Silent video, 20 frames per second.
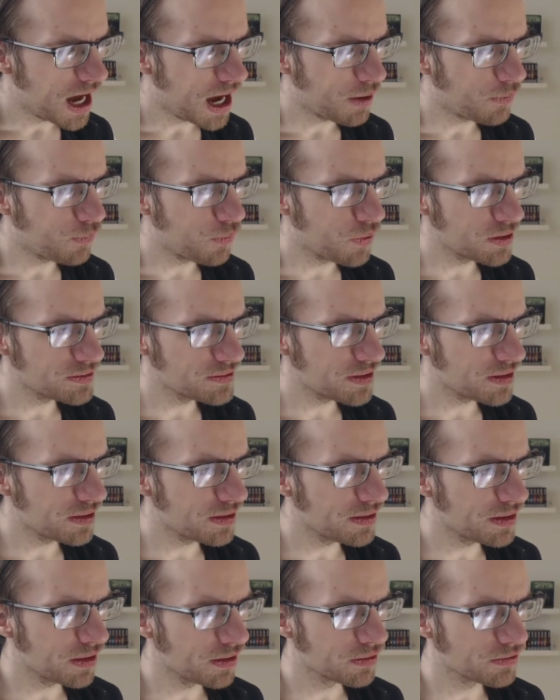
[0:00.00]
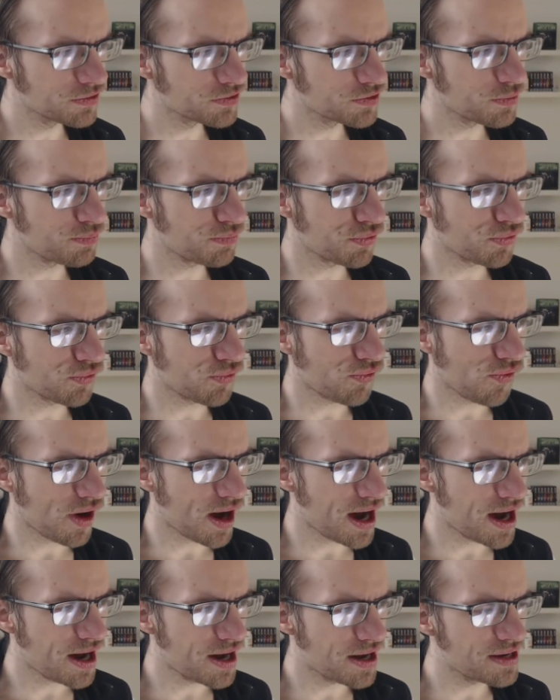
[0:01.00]
I was a little
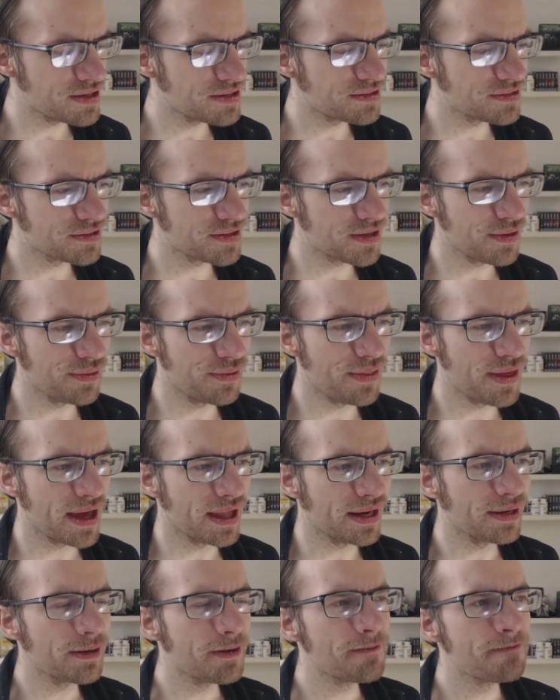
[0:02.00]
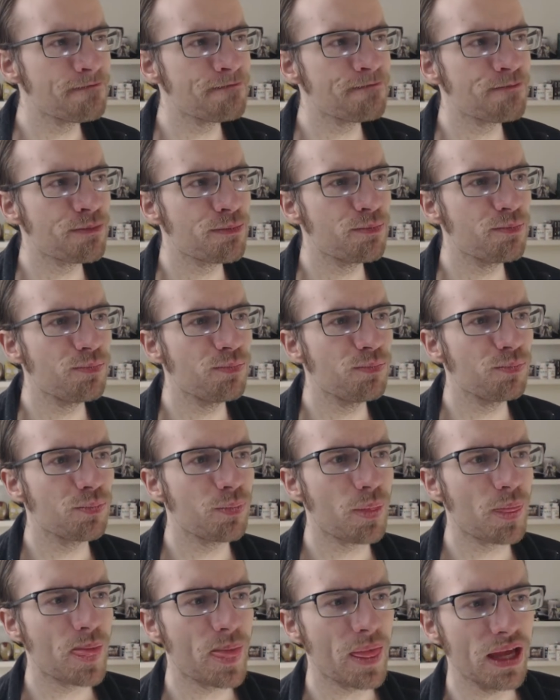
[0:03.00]
surprised that
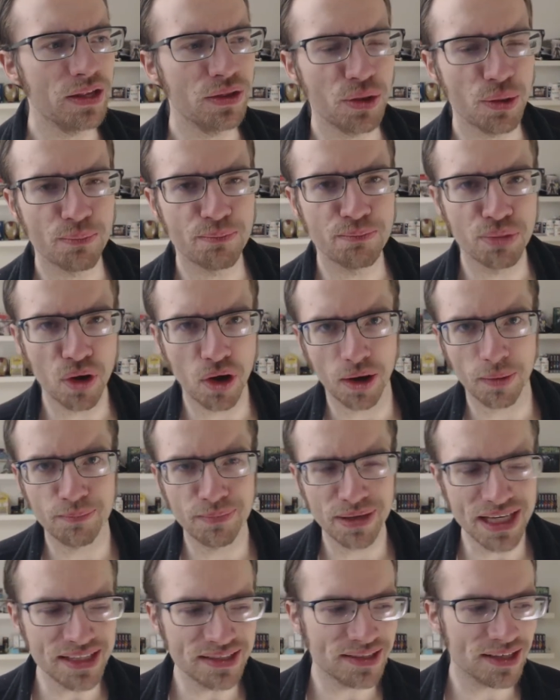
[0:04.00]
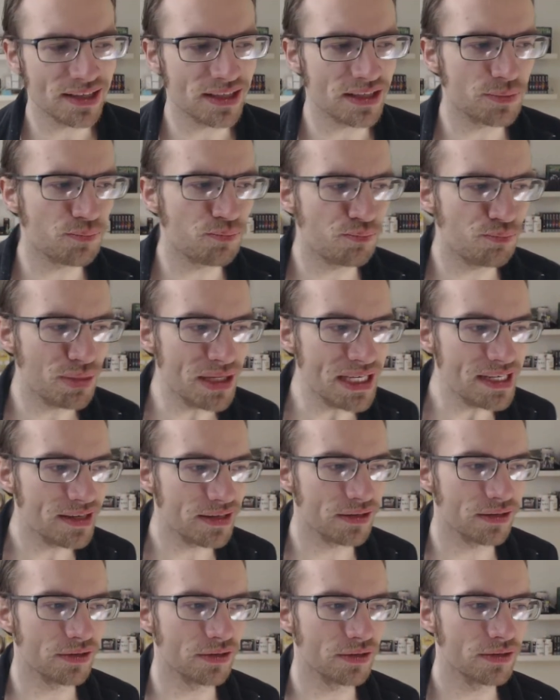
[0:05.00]
in the book Peeta is
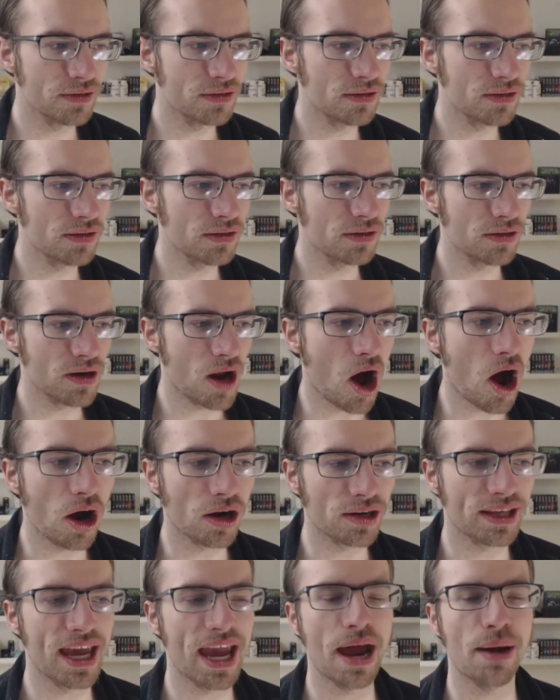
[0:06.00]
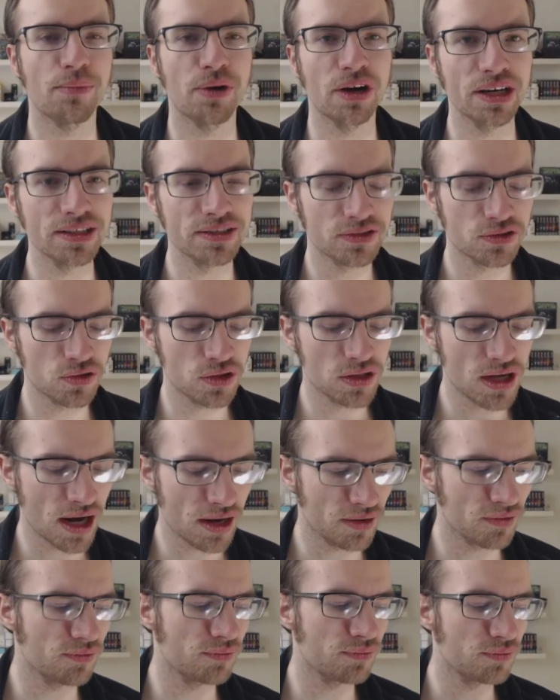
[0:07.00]
beaten on camera, and it's
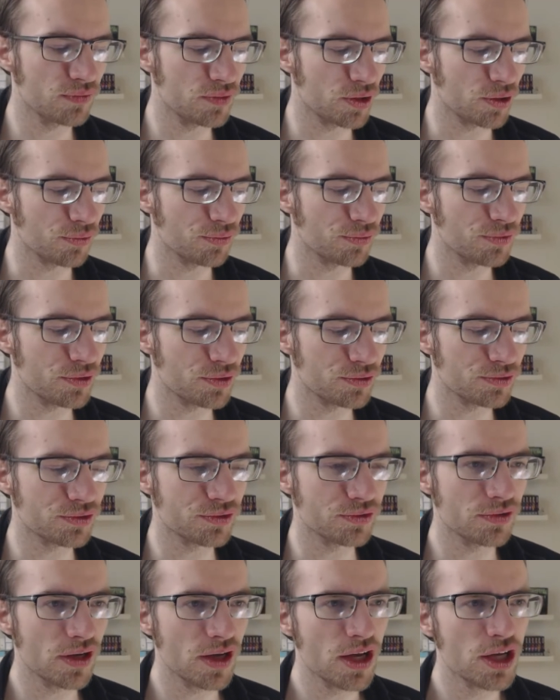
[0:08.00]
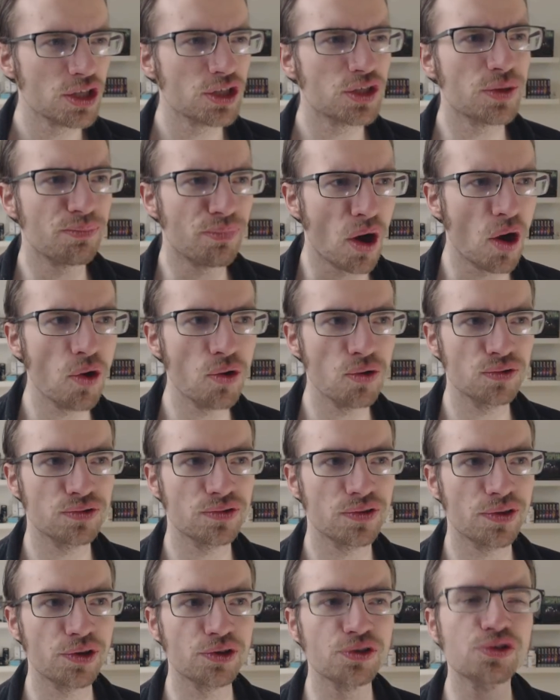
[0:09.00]
kind of, you know, there's
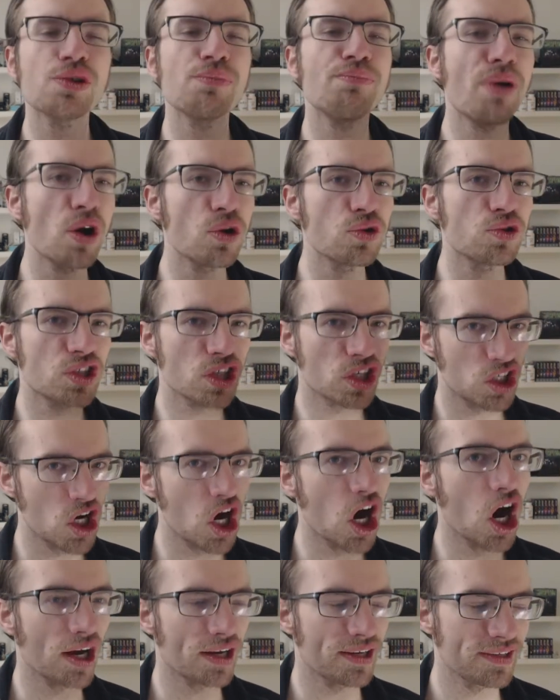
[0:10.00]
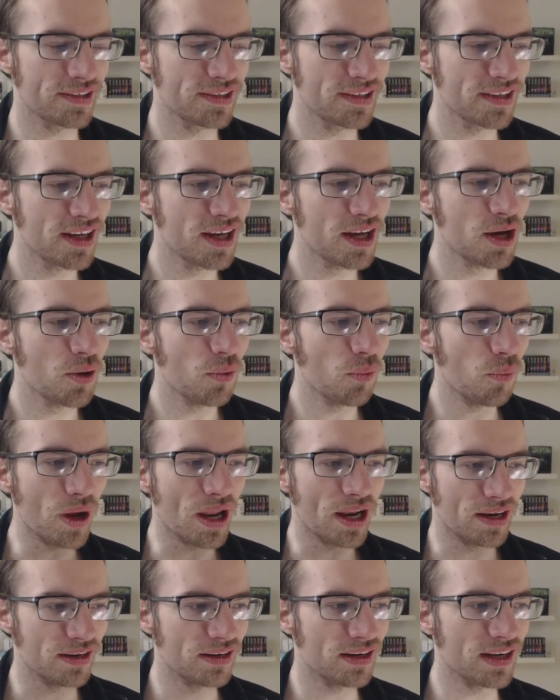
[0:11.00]
supposed they're supposed to cut
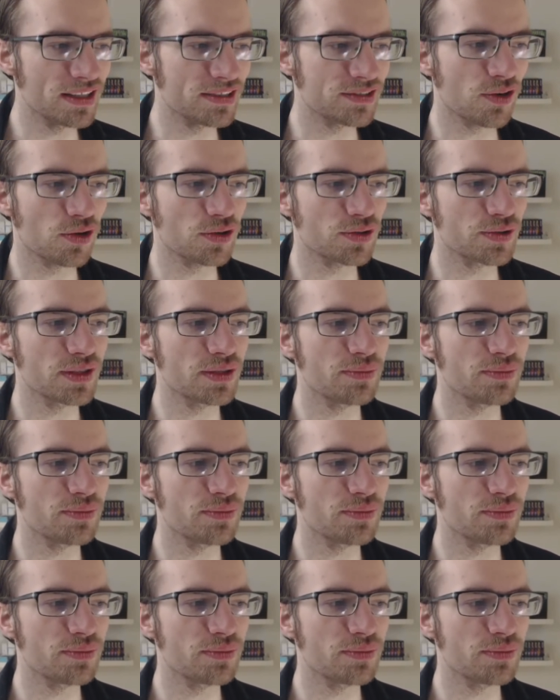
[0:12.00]
when it starts.